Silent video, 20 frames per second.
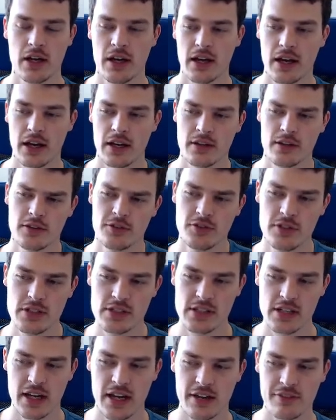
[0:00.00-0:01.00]
And the reason
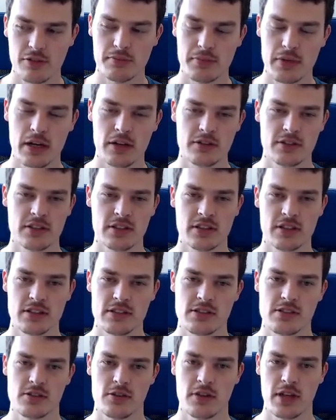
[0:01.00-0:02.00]
I have a mountain is
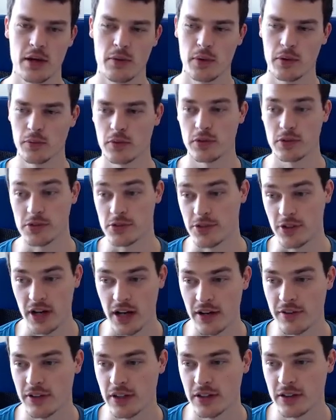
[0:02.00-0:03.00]
so that when we're
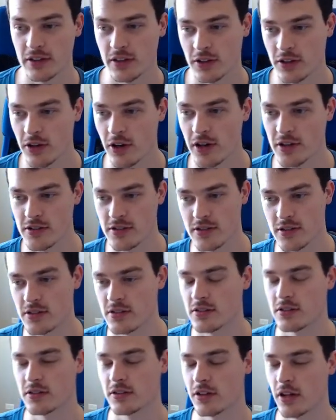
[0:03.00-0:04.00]
driving across
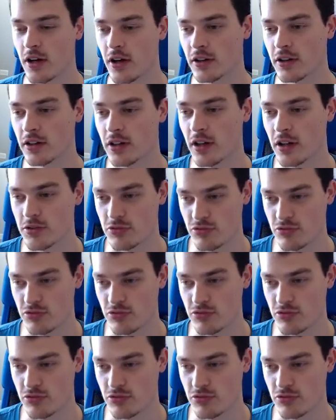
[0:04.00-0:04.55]
this long country